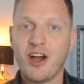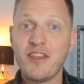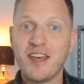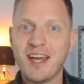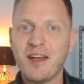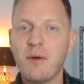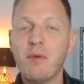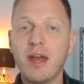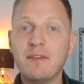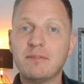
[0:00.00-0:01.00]
Hi there,
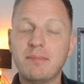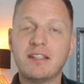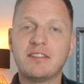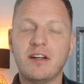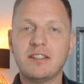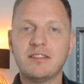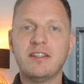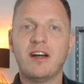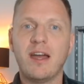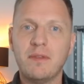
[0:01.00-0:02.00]
my name is Matt
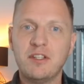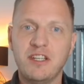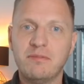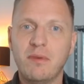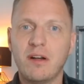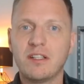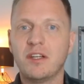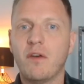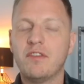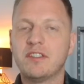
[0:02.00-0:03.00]
Sarson. I am the Chief
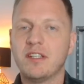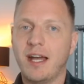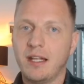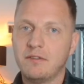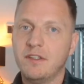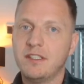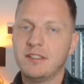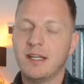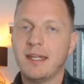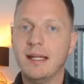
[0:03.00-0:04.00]
Marketing Officer at
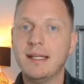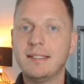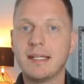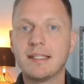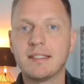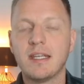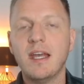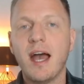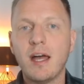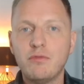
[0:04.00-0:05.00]
Visitor Analytics,
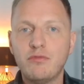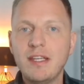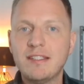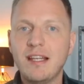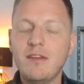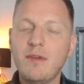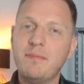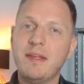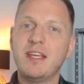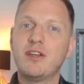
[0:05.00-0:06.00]
and recently
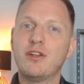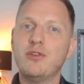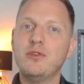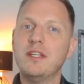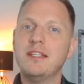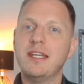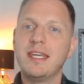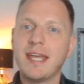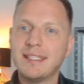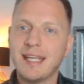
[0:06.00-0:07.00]
we've been included
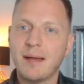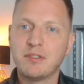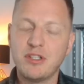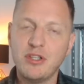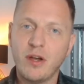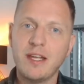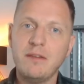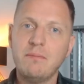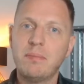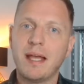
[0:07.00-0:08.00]
in GetApps'
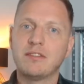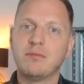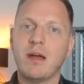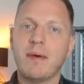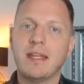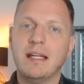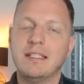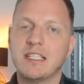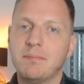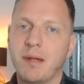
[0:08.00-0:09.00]
9 Best Web
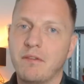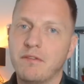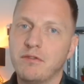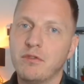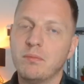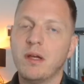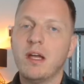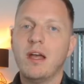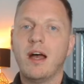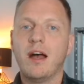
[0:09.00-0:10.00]
Analytics Platform